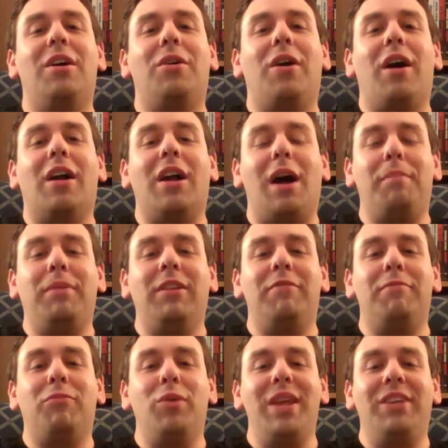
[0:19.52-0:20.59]
A couple
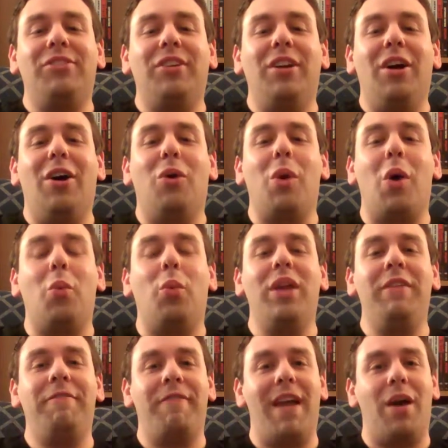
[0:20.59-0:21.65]
of weeks ago,
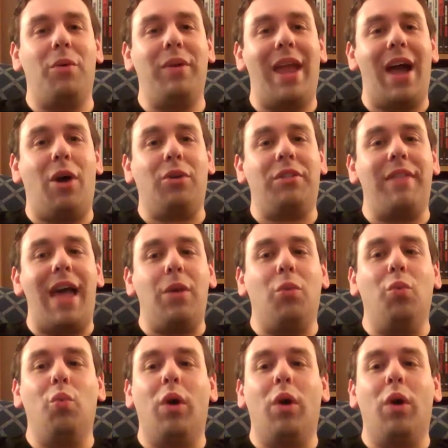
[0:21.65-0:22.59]
we found out that